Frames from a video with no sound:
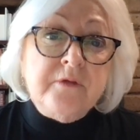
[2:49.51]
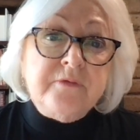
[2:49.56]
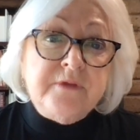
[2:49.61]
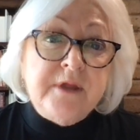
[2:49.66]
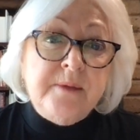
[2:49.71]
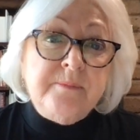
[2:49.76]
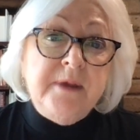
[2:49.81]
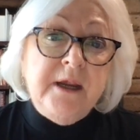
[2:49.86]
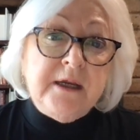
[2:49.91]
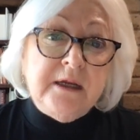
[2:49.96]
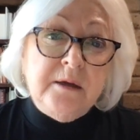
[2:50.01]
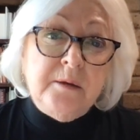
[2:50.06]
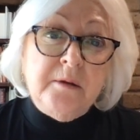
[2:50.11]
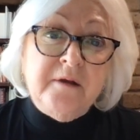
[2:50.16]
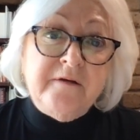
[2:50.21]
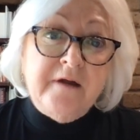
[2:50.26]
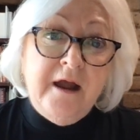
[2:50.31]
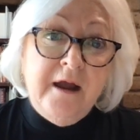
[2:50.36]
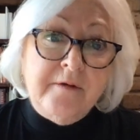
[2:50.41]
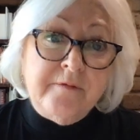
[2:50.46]
that make
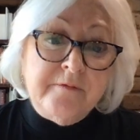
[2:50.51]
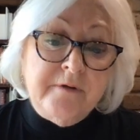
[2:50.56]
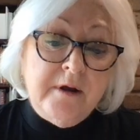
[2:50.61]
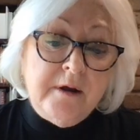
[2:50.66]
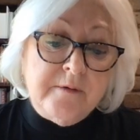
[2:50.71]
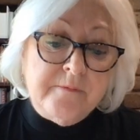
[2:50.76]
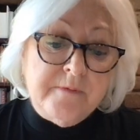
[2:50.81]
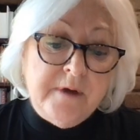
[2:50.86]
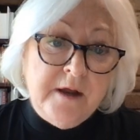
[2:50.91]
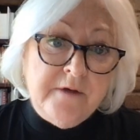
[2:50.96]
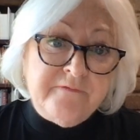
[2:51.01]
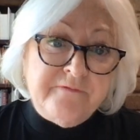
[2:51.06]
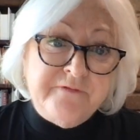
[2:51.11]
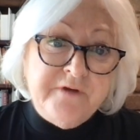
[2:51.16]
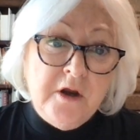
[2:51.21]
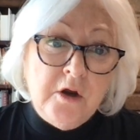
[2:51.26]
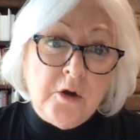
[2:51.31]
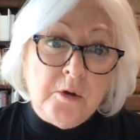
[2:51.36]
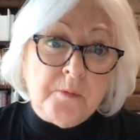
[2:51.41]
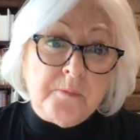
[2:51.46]
a
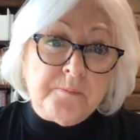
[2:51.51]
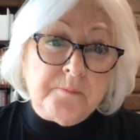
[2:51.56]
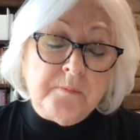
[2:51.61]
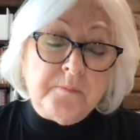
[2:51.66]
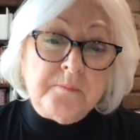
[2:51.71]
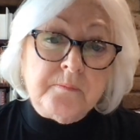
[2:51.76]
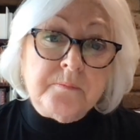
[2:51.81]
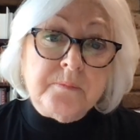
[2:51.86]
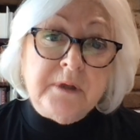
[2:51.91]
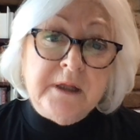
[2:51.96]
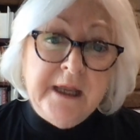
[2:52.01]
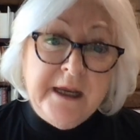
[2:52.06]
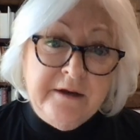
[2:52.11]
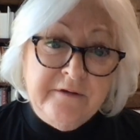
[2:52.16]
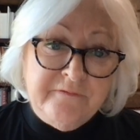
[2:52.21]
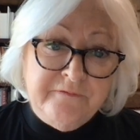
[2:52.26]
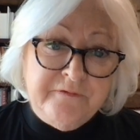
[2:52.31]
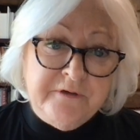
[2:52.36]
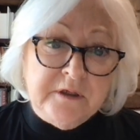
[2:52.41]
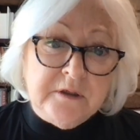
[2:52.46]
fair
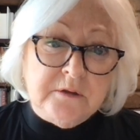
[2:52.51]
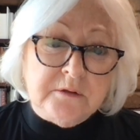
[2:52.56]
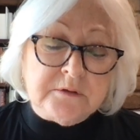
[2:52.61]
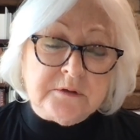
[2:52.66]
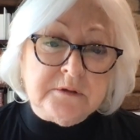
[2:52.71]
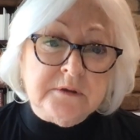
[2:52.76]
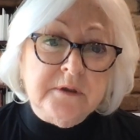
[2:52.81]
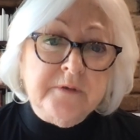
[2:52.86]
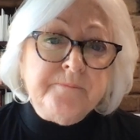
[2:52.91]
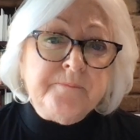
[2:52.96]
playing field.